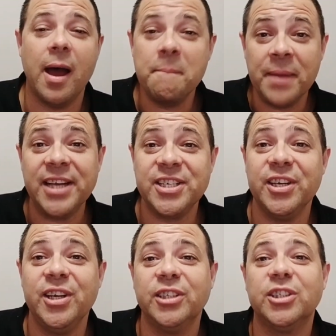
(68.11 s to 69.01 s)
Imagine
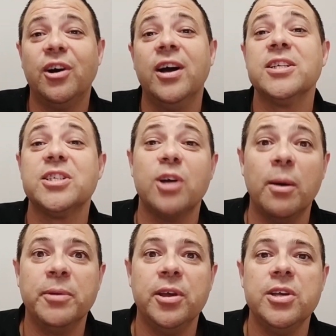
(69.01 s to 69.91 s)
you're trying to
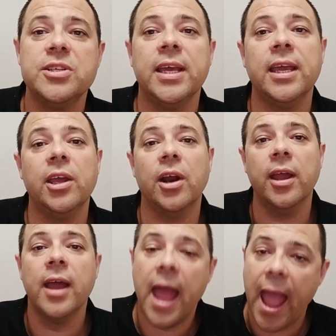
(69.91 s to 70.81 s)
stop using, you
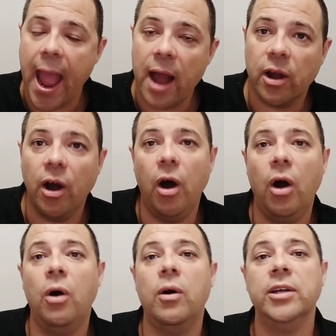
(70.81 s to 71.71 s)
know,
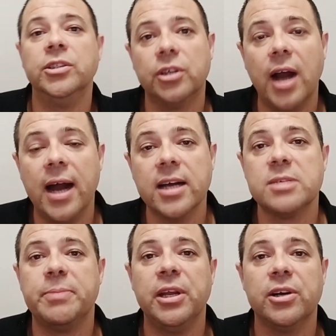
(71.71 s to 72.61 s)
alcohol and drugs,
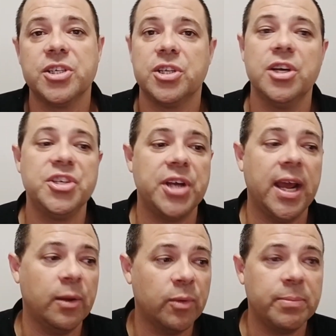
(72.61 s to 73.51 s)
but you're
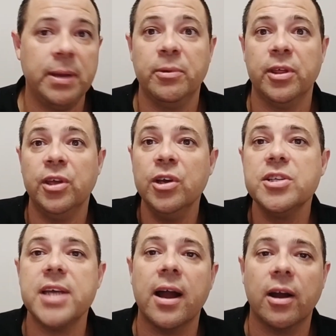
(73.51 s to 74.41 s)
associating with people that
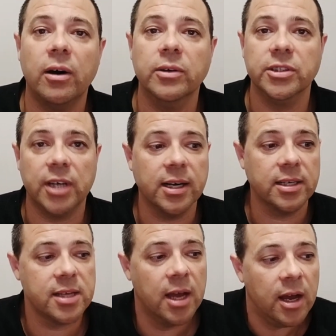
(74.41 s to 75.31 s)
use alcohol and drugs.